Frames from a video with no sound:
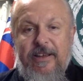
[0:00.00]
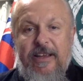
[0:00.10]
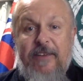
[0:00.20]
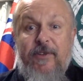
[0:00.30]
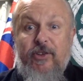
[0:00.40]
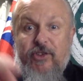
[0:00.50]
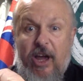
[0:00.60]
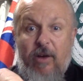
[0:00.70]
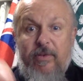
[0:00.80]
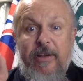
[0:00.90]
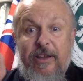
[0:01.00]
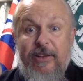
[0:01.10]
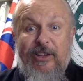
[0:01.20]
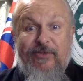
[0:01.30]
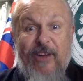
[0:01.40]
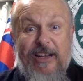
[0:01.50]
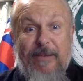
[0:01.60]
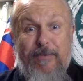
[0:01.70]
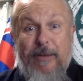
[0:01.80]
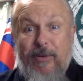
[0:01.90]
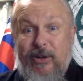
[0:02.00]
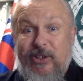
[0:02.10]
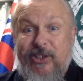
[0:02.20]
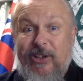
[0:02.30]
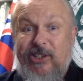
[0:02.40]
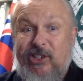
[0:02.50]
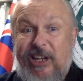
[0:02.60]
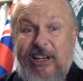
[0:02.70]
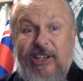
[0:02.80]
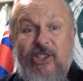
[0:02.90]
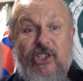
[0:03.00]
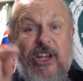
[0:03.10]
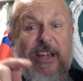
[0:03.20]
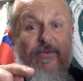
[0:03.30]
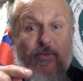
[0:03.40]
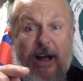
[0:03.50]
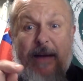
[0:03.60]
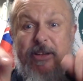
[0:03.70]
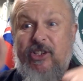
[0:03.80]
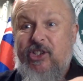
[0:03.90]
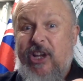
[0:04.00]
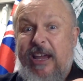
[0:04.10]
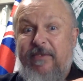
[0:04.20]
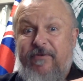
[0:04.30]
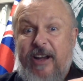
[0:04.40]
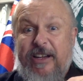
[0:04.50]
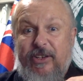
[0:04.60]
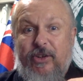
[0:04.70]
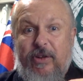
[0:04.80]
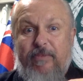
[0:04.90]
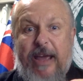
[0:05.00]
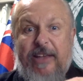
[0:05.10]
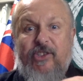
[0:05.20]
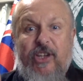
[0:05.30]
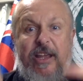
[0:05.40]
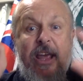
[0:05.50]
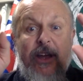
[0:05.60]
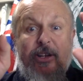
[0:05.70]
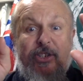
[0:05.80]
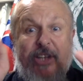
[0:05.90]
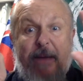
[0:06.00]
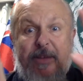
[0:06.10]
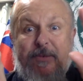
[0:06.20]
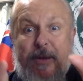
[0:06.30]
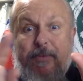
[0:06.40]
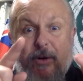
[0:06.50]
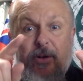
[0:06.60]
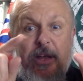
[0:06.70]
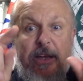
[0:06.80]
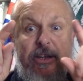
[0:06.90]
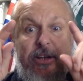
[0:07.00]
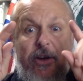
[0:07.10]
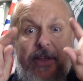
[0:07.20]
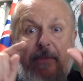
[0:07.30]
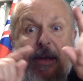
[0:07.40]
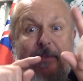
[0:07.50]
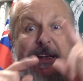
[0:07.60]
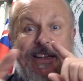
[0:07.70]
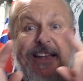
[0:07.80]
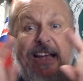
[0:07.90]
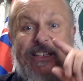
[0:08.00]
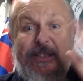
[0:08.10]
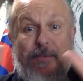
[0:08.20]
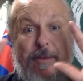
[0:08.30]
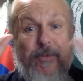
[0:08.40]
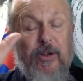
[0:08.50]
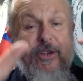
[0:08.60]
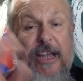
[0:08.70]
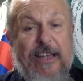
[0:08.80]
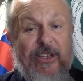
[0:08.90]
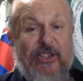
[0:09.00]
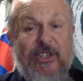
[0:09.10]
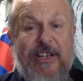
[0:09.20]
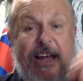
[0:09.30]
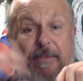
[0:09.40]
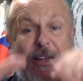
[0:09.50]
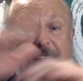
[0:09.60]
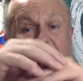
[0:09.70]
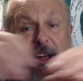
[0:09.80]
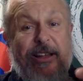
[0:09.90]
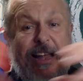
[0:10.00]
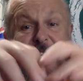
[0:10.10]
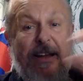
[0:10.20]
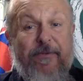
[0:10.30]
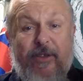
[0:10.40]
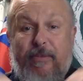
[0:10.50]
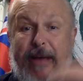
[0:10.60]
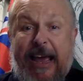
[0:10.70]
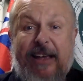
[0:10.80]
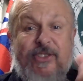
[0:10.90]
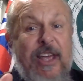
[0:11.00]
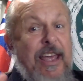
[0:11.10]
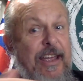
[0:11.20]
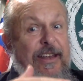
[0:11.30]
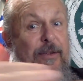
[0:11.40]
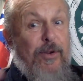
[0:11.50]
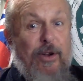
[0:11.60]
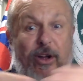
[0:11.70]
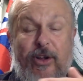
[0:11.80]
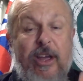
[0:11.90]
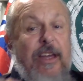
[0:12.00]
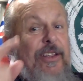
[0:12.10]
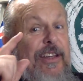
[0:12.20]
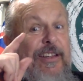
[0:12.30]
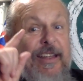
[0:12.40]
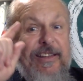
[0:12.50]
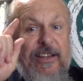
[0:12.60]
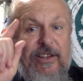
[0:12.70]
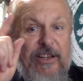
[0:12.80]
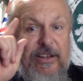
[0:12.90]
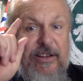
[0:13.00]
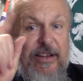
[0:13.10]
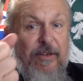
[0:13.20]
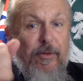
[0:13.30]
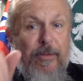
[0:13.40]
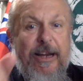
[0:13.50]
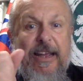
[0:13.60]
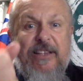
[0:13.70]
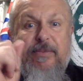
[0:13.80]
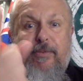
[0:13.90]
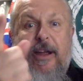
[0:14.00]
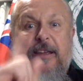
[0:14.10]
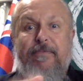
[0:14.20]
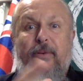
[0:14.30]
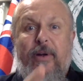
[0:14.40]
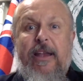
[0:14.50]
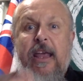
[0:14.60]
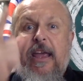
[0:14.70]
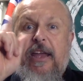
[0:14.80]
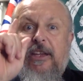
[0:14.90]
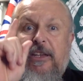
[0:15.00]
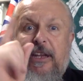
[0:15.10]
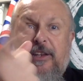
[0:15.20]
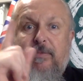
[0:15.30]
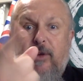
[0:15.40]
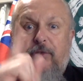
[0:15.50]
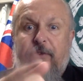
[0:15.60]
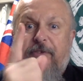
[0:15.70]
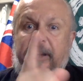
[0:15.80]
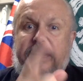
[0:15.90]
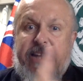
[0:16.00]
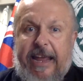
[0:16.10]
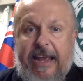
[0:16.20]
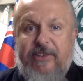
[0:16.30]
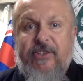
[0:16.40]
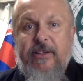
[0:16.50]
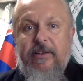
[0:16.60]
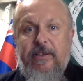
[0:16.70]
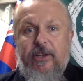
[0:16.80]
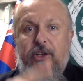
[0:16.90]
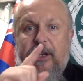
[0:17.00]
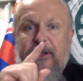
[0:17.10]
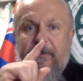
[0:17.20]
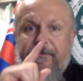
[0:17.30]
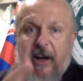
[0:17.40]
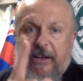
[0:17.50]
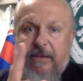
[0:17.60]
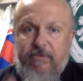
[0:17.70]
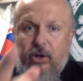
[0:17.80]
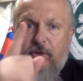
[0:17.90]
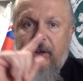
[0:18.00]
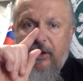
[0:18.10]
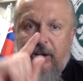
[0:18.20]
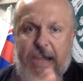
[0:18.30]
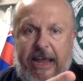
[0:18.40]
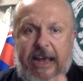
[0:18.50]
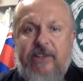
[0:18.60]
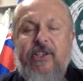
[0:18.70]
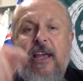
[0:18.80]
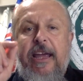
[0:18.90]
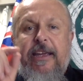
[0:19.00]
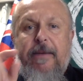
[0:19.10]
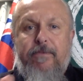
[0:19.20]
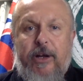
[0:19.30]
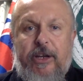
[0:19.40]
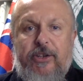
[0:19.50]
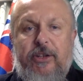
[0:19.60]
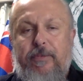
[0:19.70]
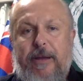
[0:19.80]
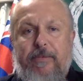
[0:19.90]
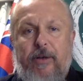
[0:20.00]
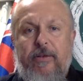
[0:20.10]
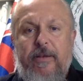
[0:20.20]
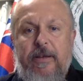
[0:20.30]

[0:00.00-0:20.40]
If you don't, these fucking people going to start stealing shit and robbing shit and fucking doing bad shit. Because Japanese people, you know, they may be the nicest people. You had the tsunami and they all lined up for the baths and they were all good. Everybody has a breaking point and you need to move your fucking ass. You need to fucking move your ass and get money to the people.